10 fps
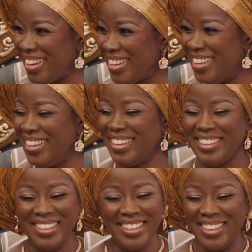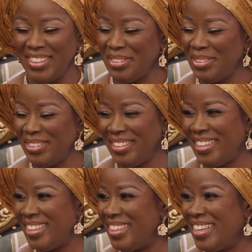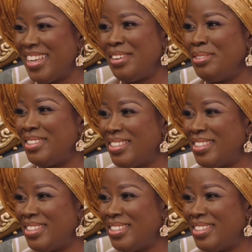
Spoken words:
Yes. I've been there for 30 years.